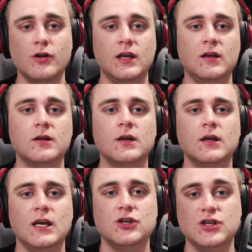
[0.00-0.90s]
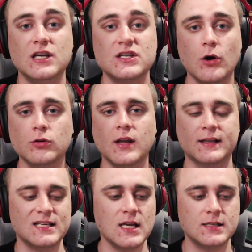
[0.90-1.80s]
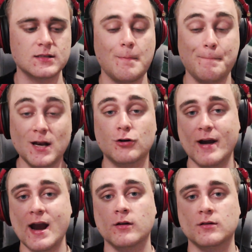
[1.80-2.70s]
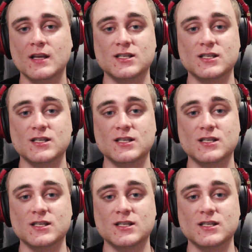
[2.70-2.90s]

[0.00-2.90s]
30-ish years old. Like it's been around.